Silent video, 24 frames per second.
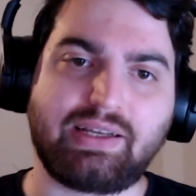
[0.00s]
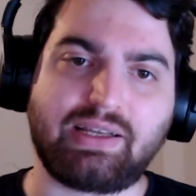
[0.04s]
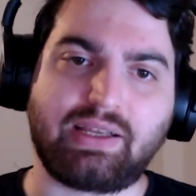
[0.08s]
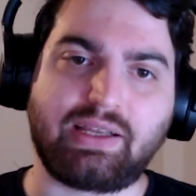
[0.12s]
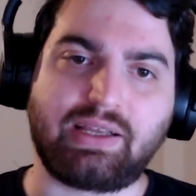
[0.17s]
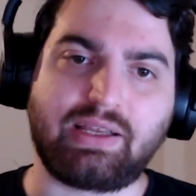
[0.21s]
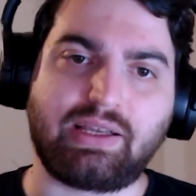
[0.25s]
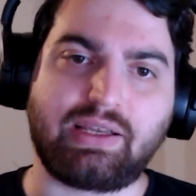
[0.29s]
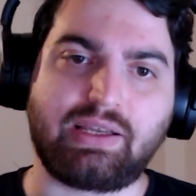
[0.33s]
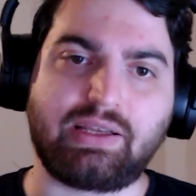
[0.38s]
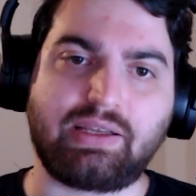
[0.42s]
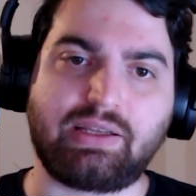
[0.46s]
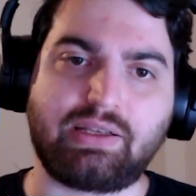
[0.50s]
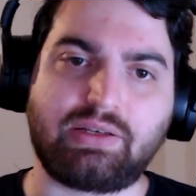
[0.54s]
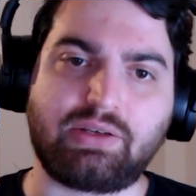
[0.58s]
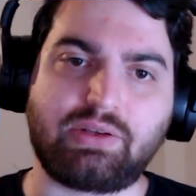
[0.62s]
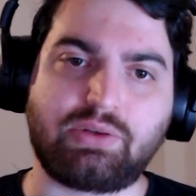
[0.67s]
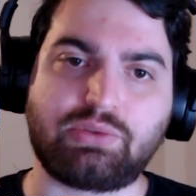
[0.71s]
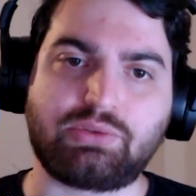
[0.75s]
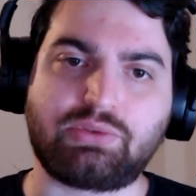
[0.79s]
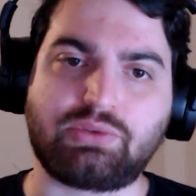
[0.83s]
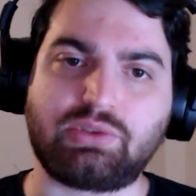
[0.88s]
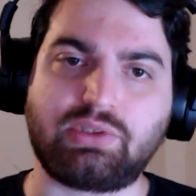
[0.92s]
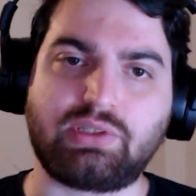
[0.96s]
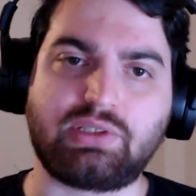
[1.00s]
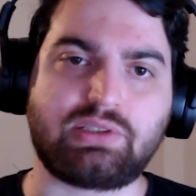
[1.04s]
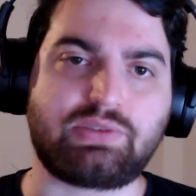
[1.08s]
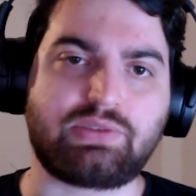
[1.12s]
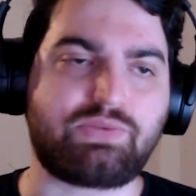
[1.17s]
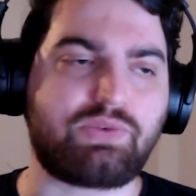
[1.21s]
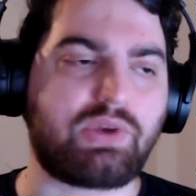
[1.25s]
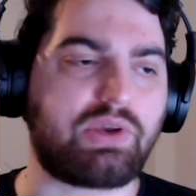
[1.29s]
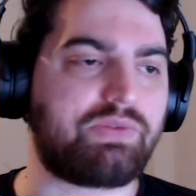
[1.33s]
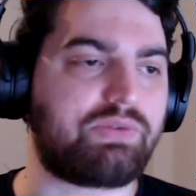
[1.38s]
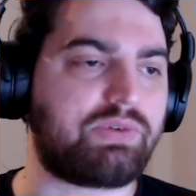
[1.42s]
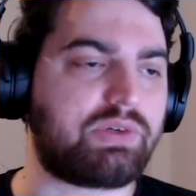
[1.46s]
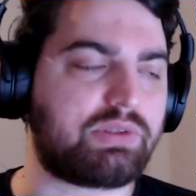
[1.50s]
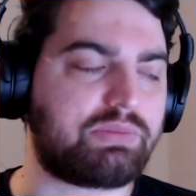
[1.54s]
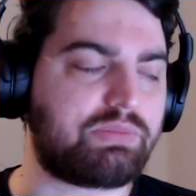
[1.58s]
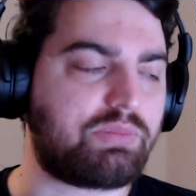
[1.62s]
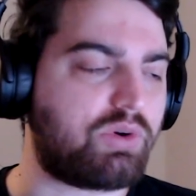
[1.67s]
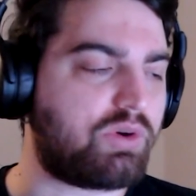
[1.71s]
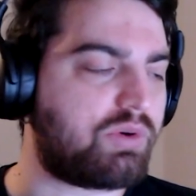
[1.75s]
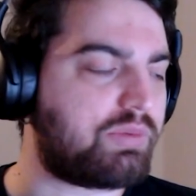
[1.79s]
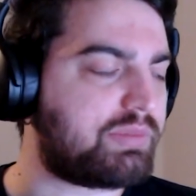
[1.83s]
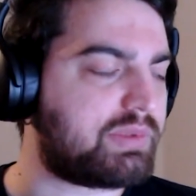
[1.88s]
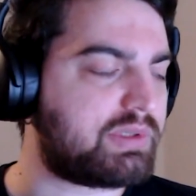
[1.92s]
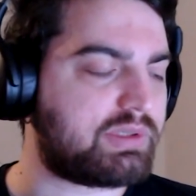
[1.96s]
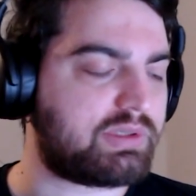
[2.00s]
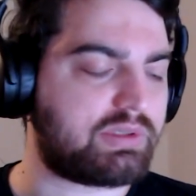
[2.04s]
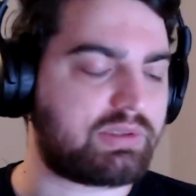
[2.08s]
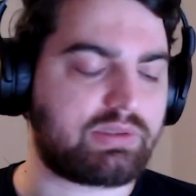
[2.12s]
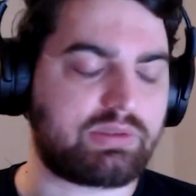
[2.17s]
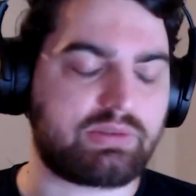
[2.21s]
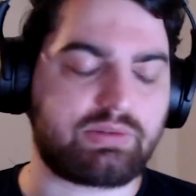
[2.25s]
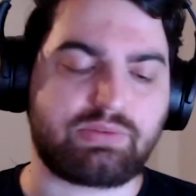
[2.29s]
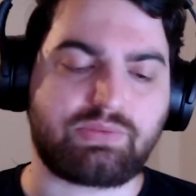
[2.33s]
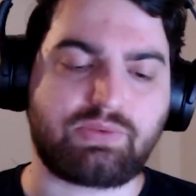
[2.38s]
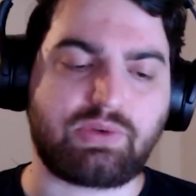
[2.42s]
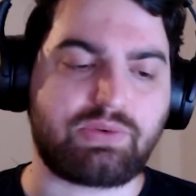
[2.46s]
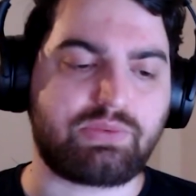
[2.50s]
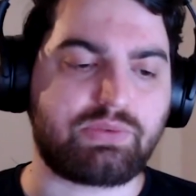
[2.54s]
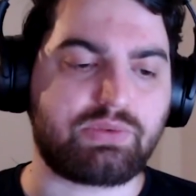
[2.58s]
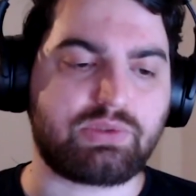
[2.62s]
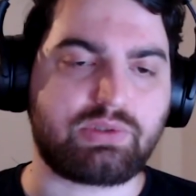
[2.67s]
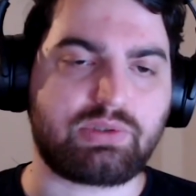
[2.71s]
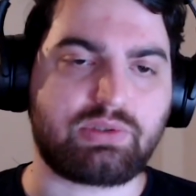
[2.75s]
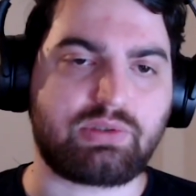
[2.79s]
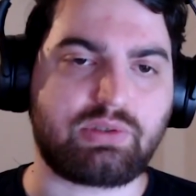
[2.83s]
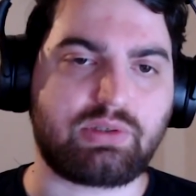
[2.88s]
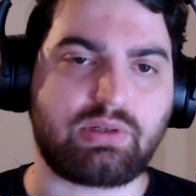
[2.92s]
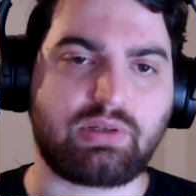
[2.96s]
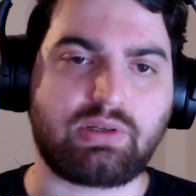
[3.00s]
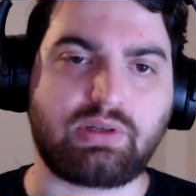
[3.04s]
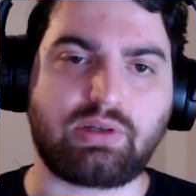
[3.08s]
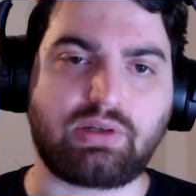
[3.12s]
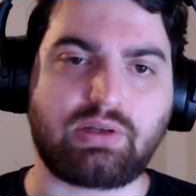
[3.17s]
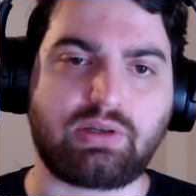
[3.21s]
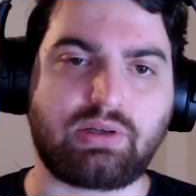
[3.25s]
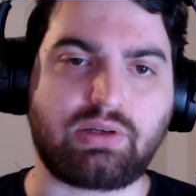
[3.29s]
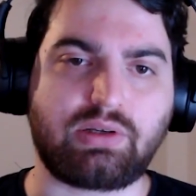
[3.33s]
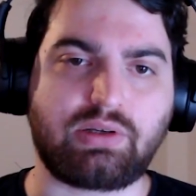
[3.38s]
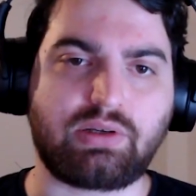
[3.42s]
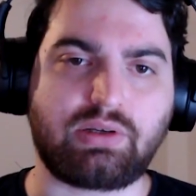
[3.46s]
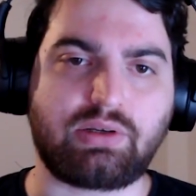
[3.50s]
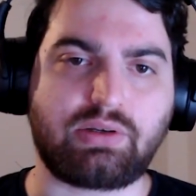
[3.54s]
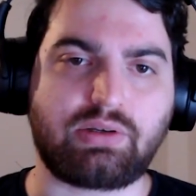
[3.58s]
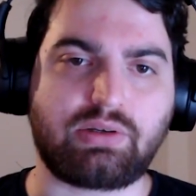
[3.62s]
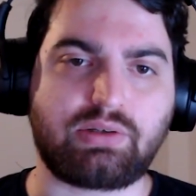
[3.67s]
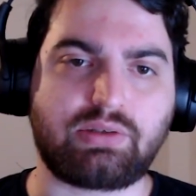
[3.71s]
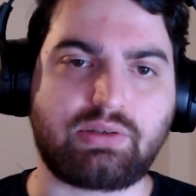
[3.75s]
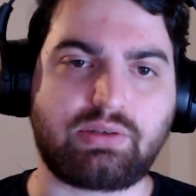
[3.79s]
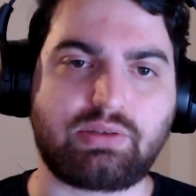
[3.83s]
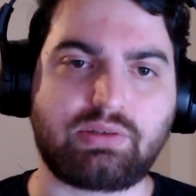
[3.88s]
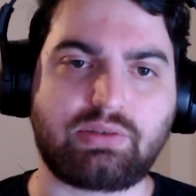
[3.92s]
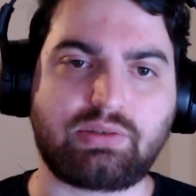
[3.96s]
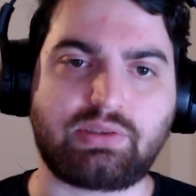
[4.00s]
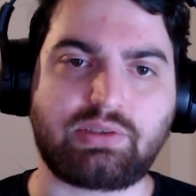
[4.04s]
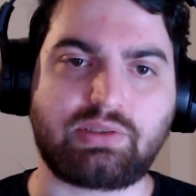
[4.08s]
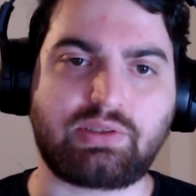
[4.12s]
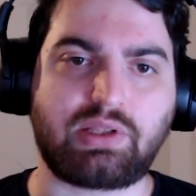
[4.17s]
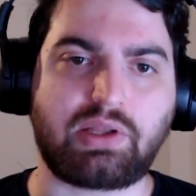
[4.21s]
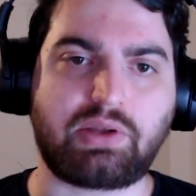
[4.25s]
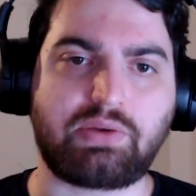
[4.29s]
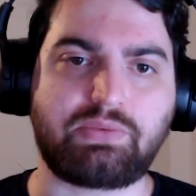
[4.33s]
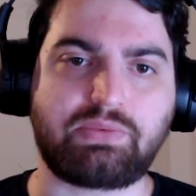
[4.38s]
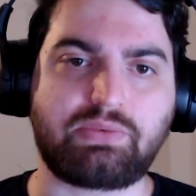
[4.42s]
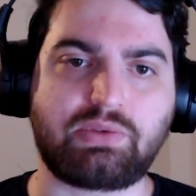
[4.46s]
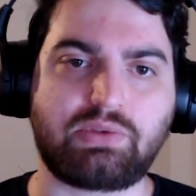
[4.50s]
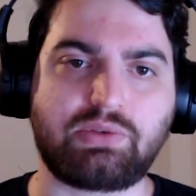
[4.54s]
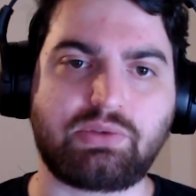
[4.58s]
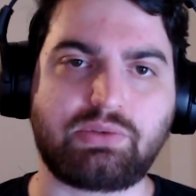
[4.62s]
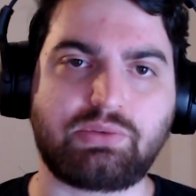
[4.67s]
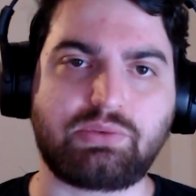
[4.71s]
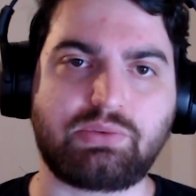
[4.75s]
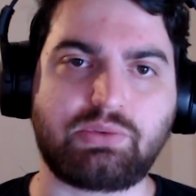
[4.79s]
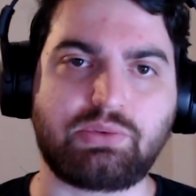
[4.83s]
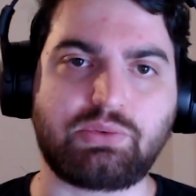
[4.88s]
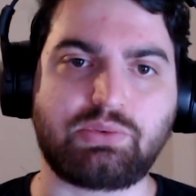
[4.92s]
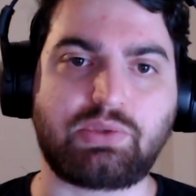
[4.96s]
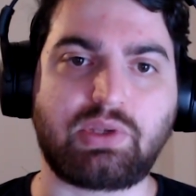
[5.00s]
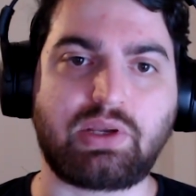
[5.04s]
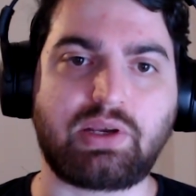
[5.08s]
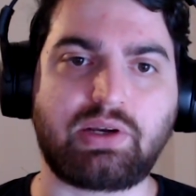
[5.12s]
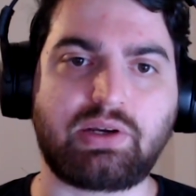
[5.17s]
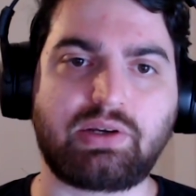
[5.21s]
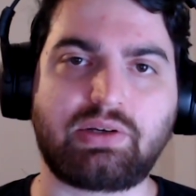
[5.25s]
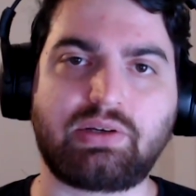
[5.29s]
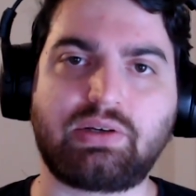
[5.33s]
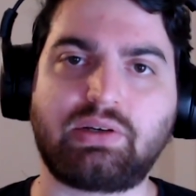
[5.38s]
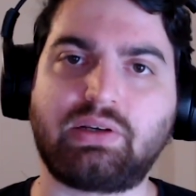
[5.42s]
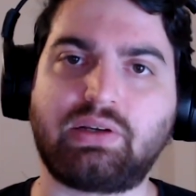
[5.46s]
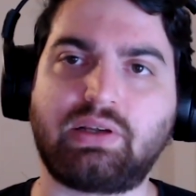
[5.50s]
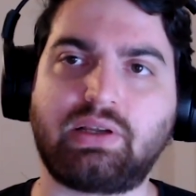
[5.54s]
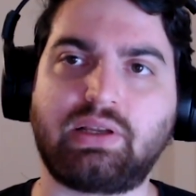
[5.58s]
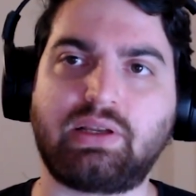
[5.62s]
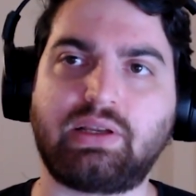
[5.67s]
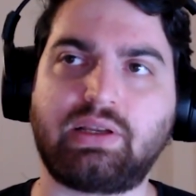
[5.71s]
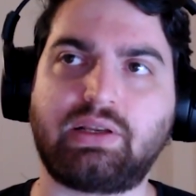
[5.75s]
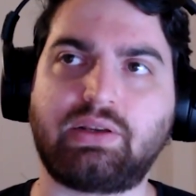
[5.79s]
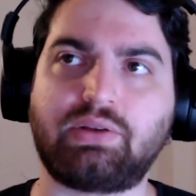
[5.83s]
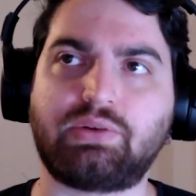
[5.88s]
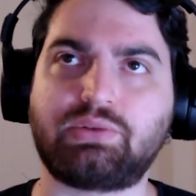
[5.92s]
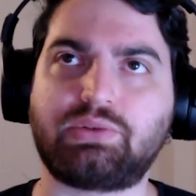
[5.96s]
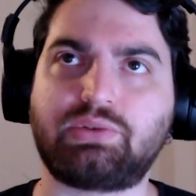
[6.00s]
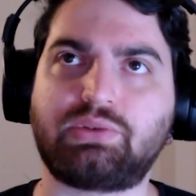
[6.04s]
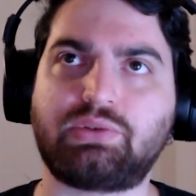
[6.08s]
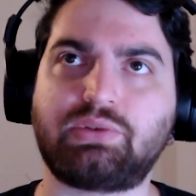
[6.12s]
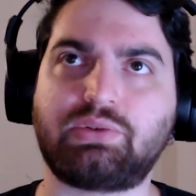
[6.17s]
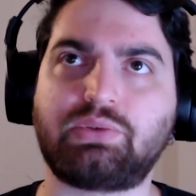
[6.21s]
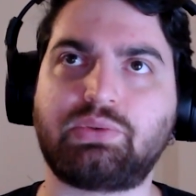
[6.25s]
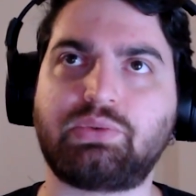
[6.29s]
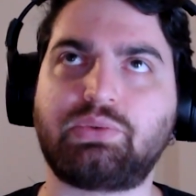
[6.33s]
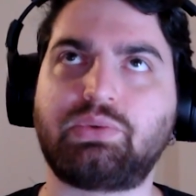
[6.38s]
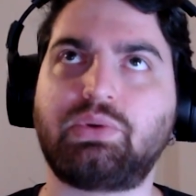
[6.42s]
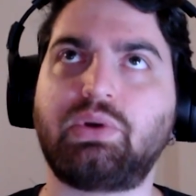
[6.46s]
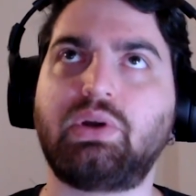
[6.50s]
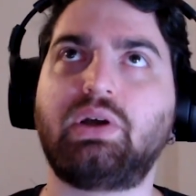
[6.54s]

And also his favorite moments, favorite stuff to do there, and also